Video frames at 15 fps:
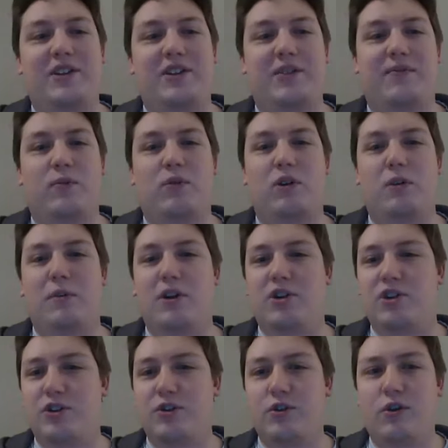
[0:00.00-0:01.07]
Four number
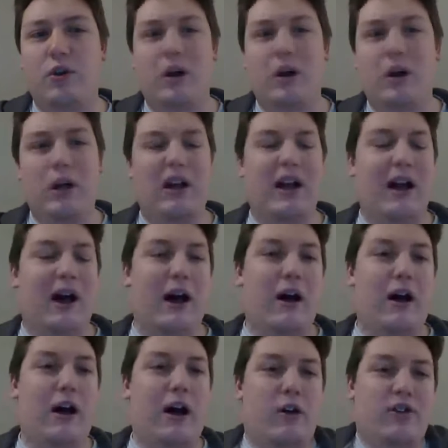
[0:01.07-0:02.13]
2.
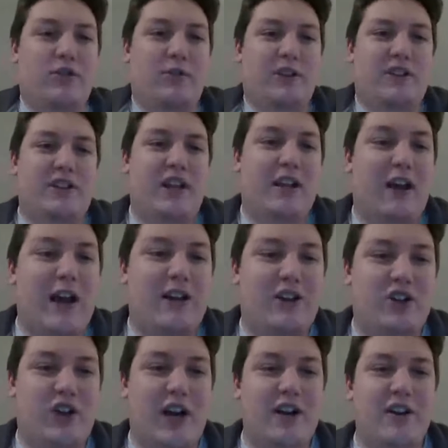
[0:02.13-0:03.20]
I also want to state, I
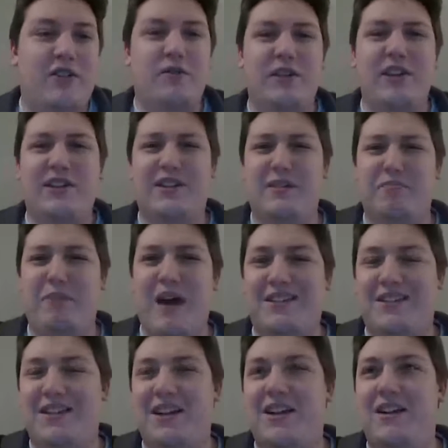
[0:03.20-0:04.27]
tried to do these the
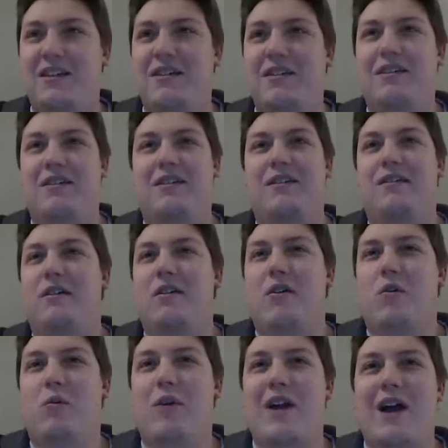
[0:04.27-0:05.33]
best in
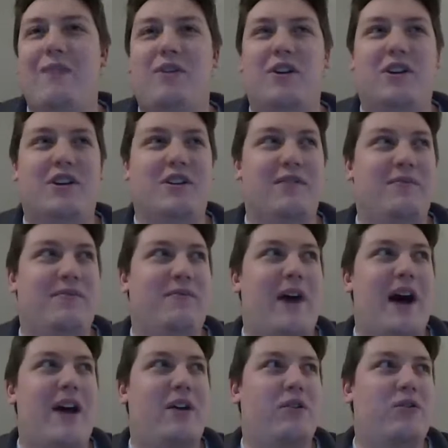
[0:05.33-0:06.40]
whatever
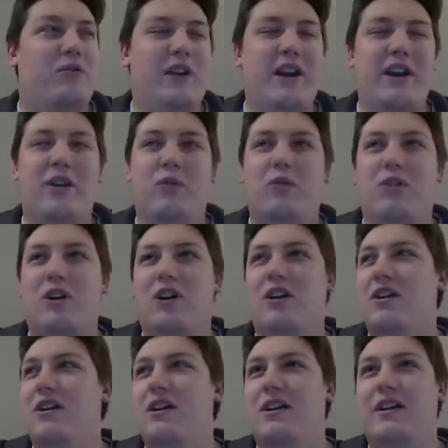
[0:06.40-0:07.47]
confiled reading order
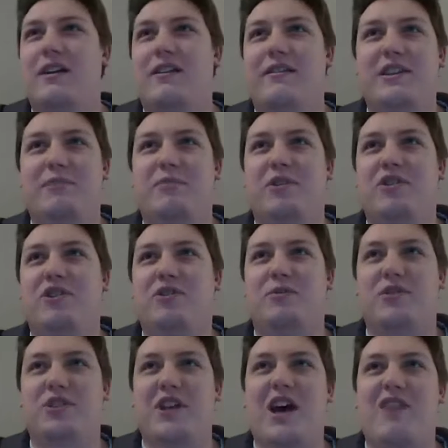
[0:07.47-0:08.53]
these books are
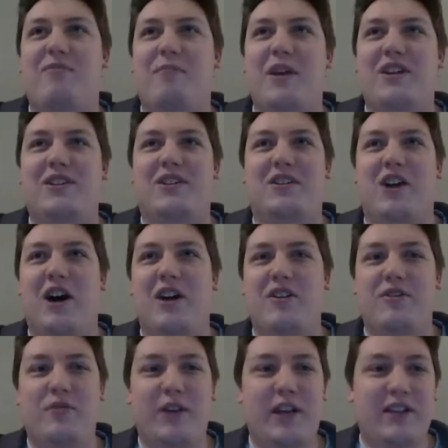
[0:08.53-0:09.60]
supposed to have based on
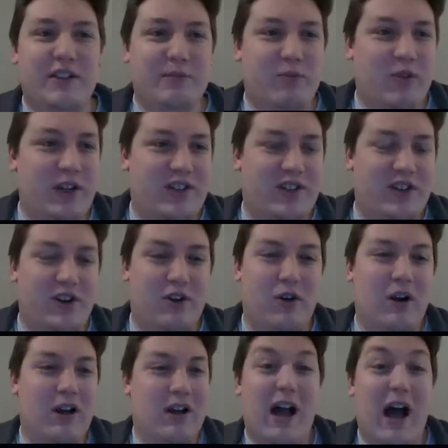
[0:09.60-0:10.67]
continuity at this point. So
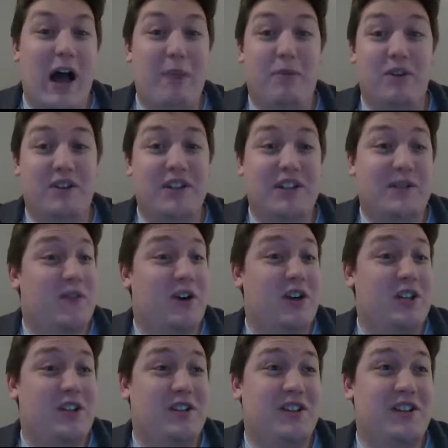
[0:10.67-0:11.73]
I put this
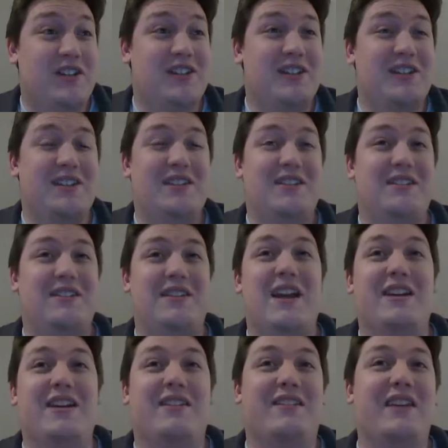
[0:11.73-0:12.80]
first because this
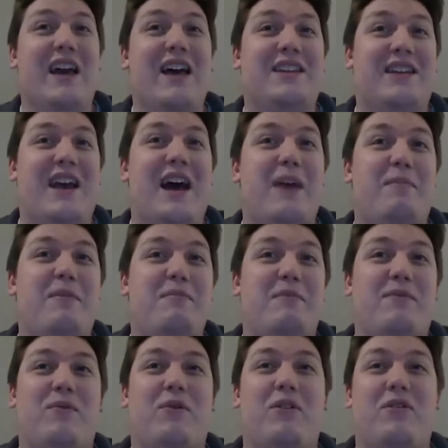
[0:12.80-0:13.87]
technically has to happen
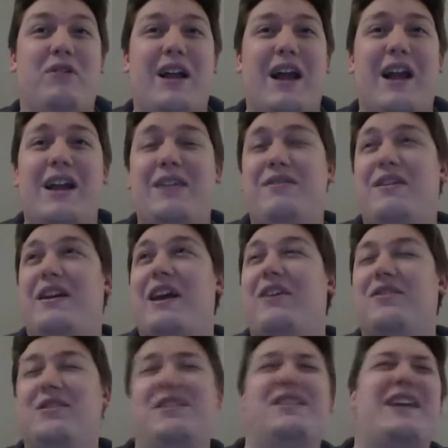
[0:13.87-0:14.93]
before anything
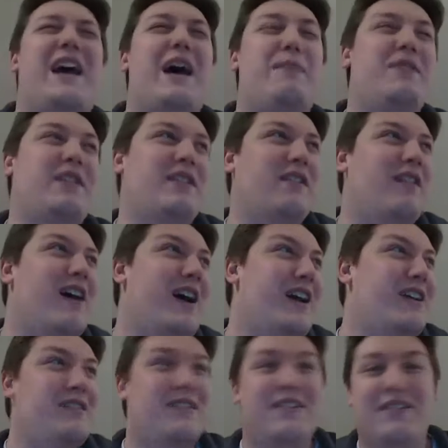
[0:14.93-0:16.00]
else has happened in the
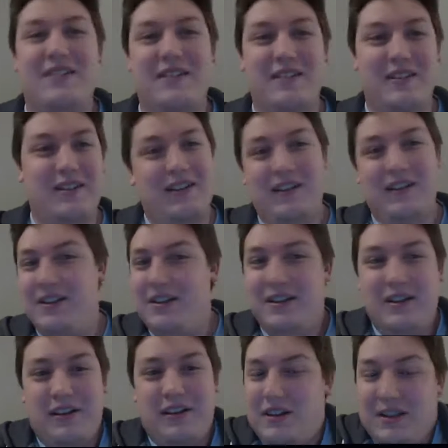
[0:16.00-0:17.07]
line.
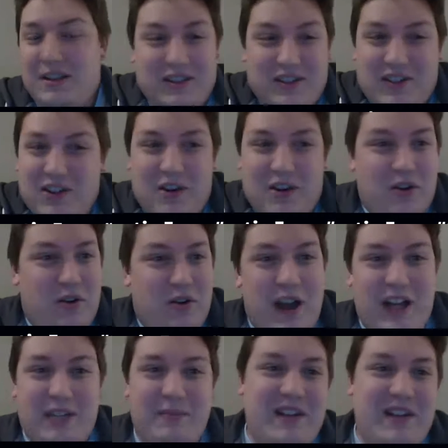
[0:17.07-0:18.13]
So
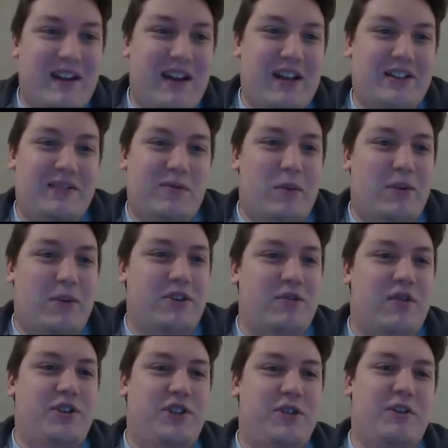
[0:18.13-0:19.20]
X-Men Fantastic Four number 2,
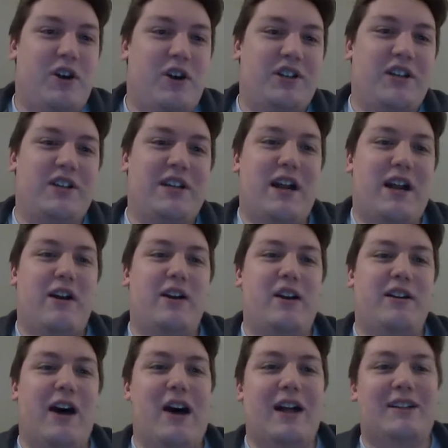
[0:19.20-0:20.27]
Chip Zdarsky, Terry
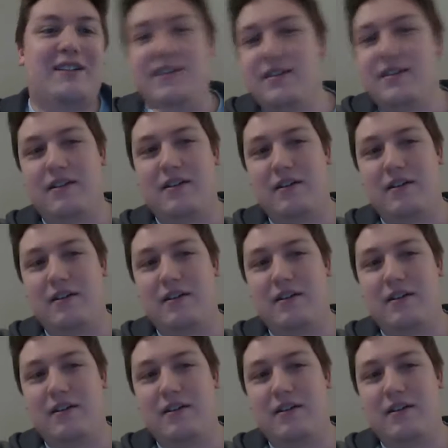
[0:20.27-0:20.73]
Dodson.